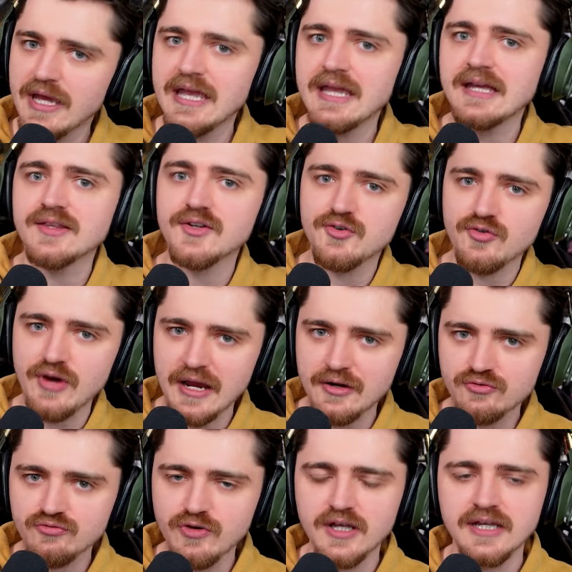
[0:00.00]
we're hitting the
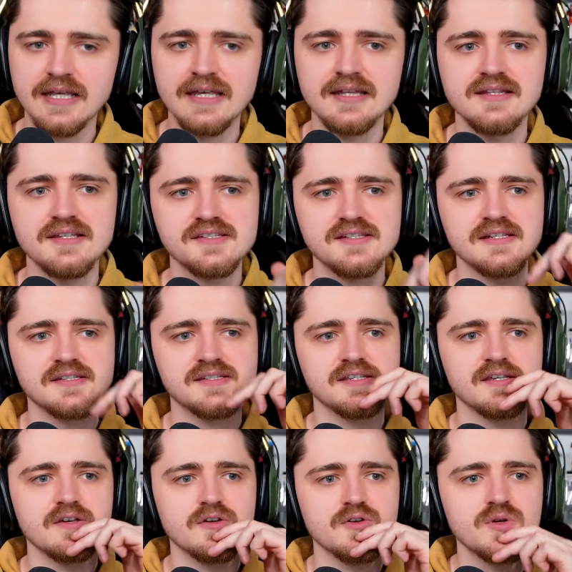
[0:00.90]
ground running in this
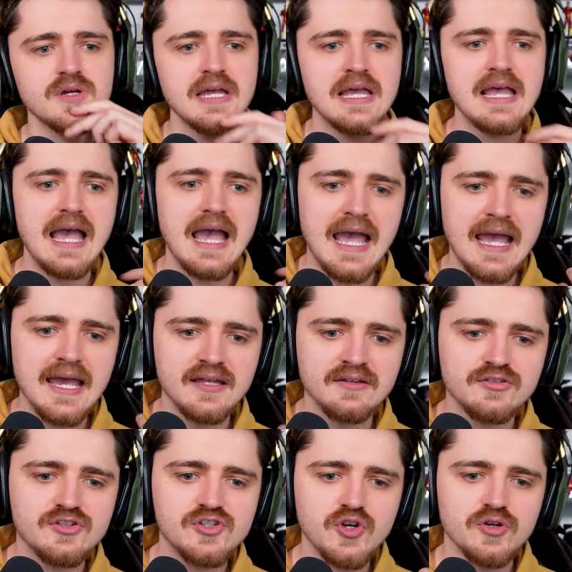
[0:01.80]
DCU.
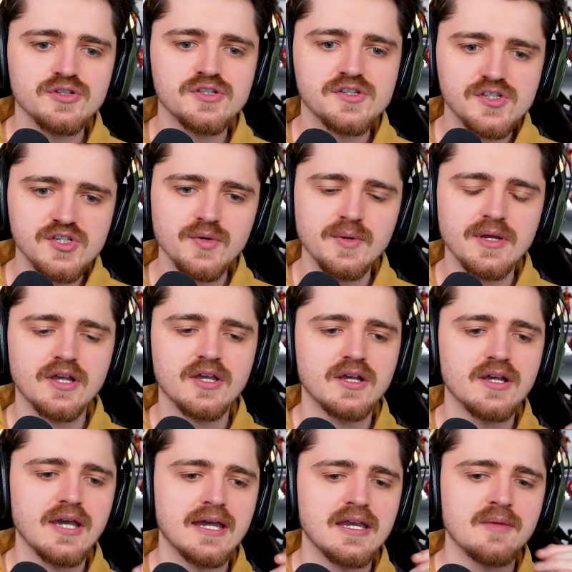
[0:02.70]
And John Stewart
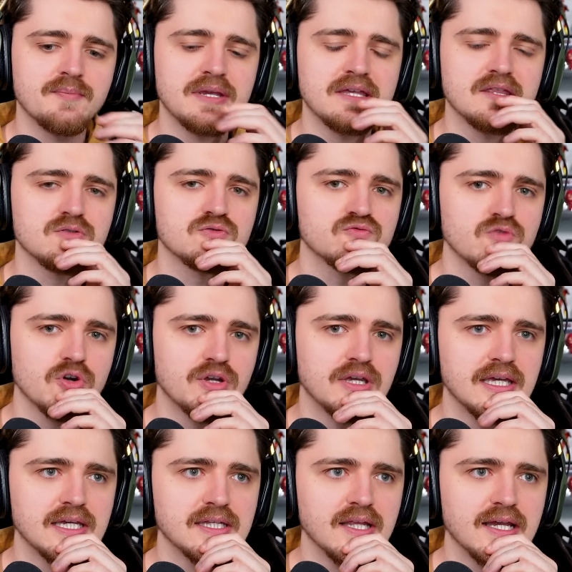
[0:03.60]
could kind of be the
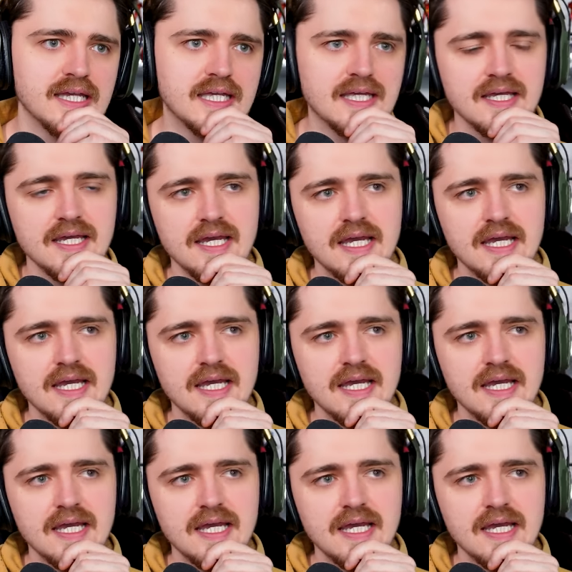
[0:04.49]
rookie. Like,